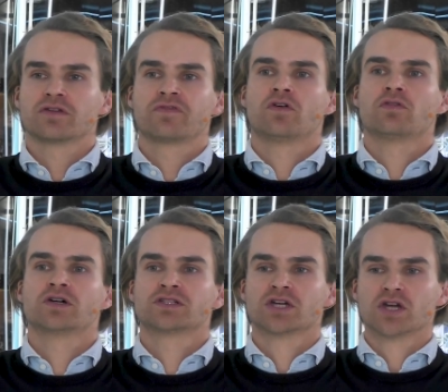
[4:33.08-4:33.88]

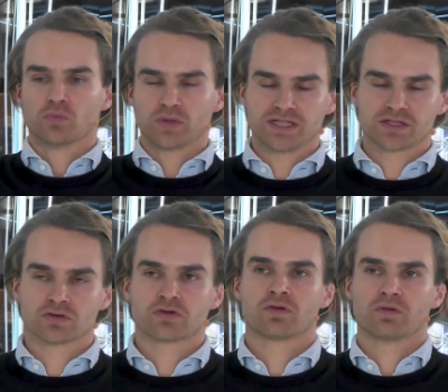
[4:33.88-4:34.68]
forward, we need
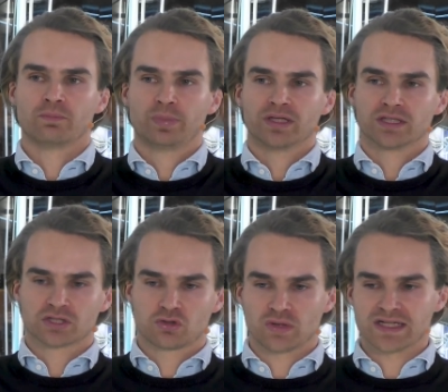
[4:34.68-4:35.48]
to
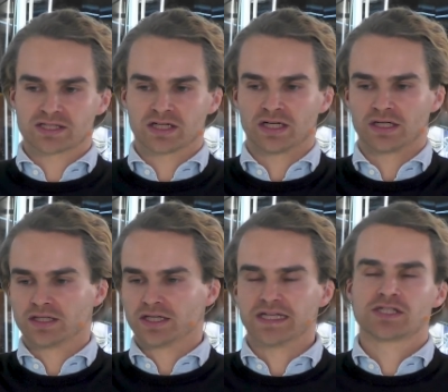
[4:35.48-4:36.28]
build greater
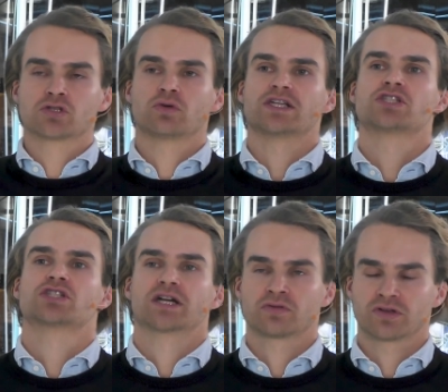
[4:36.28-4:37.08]
integrations
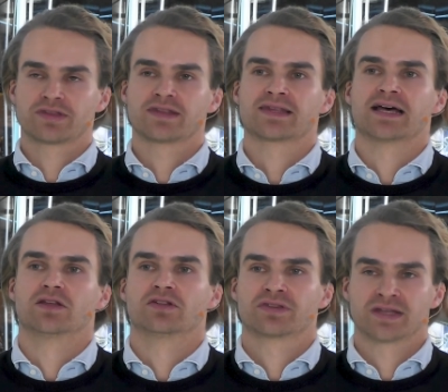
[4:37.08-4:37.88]
across these
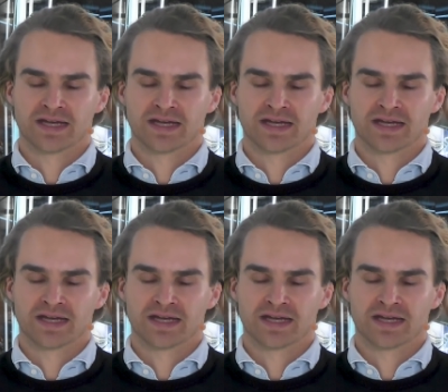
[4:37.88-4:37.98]
silos.